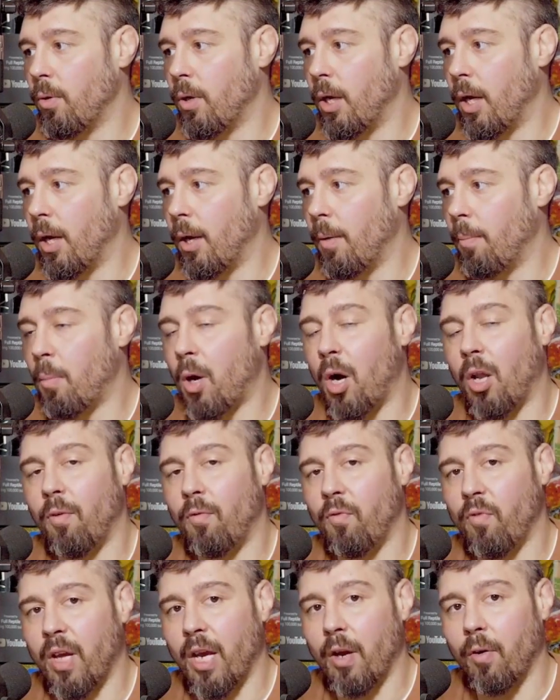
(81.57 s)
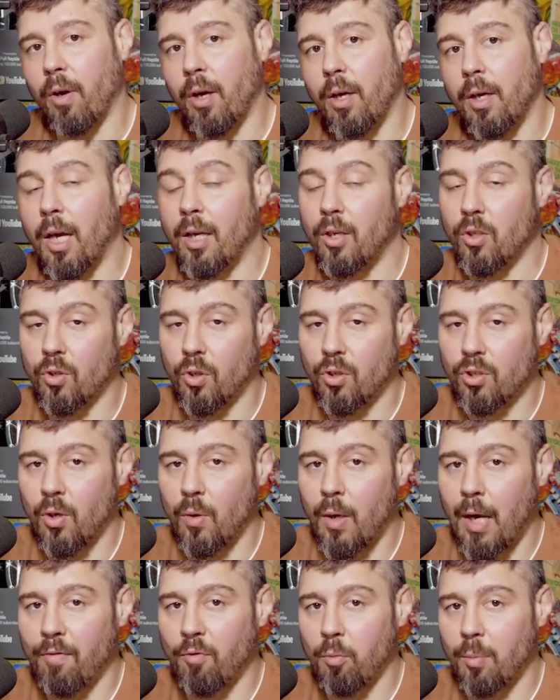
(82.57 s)
uh, Marlon Vera, and has also
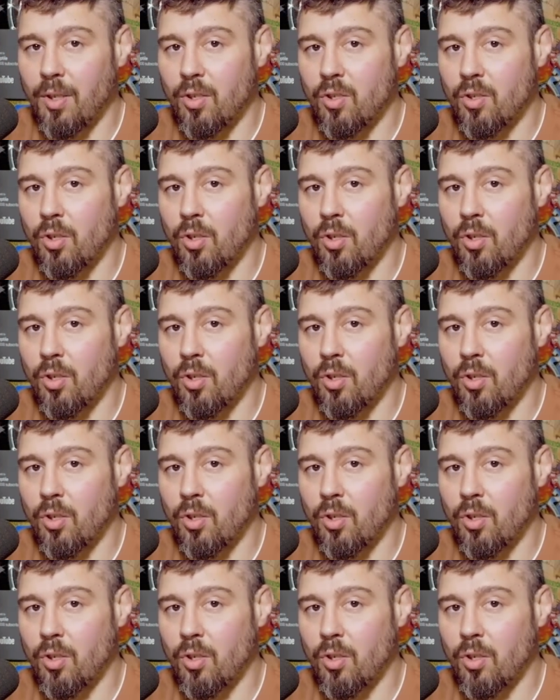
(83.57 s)
never been